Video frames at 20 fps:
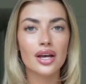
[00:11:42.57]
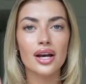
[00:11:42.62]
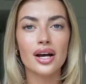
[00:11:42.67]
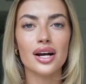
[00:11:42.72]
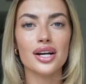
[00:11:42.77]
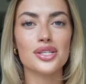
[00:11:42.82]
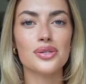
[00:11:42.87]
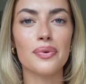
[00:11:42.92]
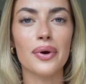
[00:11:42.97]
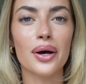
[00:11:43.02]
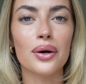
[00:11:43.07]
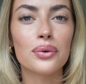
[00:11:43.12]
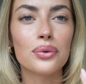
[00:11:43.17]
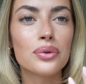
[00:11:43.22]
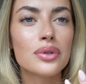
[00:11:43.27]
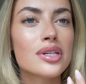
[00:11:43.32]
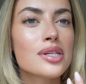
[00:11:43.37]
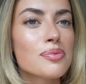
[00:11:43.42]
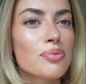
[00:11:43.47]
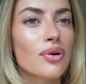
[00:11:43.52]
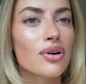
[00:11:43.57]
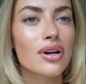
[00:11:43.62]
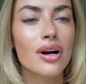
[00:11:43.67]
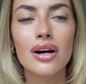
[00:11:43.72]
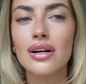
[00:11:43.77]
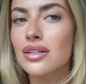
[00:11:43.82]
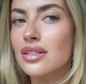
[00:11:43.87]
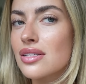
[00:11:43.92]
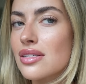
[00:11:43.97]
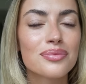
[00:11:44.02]
I swear all these
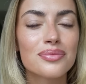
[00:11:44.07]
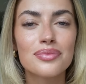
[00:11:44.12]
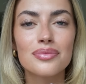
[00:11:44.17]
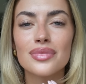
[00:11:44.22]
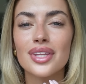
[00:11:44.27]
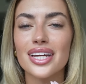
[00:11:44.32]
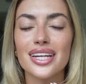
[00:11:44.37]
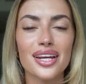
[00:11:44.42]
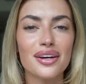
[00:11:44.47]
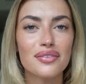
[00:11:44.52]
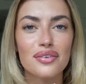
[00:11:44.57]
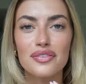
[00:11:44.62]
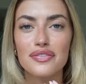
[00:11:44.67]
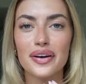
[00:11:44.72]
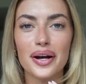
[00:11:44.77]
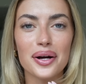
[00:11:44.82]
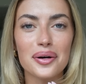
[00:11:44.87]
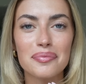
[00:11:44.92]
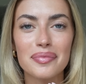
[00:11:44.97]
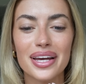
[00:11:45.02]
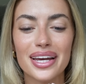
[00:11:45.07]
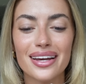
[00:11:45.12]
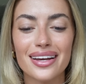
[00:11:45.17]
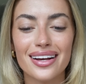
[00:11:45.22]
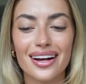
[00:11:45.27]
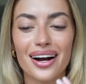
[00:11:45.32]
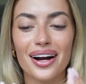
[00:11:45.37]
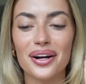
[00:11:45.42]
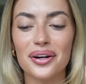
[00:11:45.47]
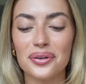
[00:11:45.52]
products, they never fail me.
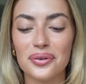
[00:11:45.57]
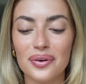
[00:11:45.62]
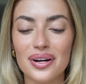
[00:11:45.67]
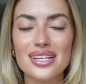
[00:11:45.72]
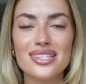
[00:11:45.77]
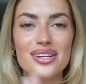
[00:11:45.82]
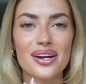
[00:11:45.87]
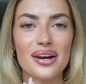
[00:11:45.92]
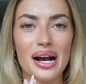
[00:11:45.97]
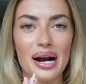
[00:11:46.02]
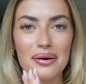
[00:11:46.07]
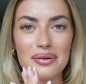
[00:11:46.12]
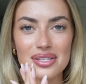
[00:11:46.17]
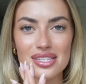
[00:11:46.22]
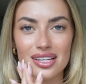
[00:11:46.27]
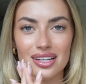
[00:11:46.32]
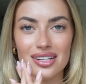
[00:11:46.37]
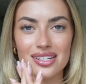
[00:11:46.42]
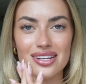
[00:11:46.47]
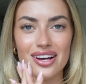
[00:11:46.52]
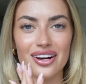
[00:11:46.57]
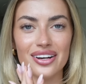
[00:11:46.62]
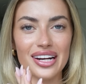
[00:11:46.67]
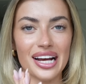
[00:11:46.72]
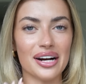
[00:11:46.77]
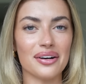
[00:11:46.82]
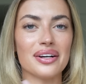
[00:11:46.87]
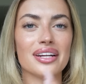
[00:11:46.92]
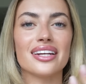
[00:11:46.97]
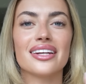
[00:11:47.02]
I always know how it's gonna turn
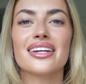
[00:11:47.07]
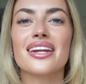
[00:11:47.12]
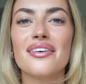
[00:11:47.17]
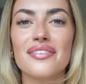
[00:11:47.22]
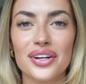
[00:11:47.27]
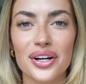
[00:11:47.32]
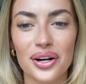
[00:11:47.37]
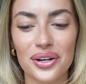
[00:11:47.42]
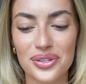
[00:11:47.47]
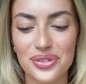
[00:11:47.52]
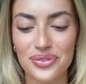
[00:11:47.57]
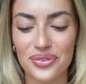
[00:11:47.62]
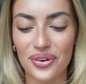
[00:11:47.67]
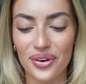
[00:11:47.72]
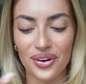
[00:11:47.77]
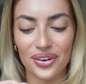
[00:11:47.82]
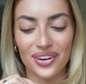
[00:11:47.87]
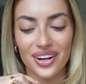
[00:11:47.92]
out. It never goes wrong.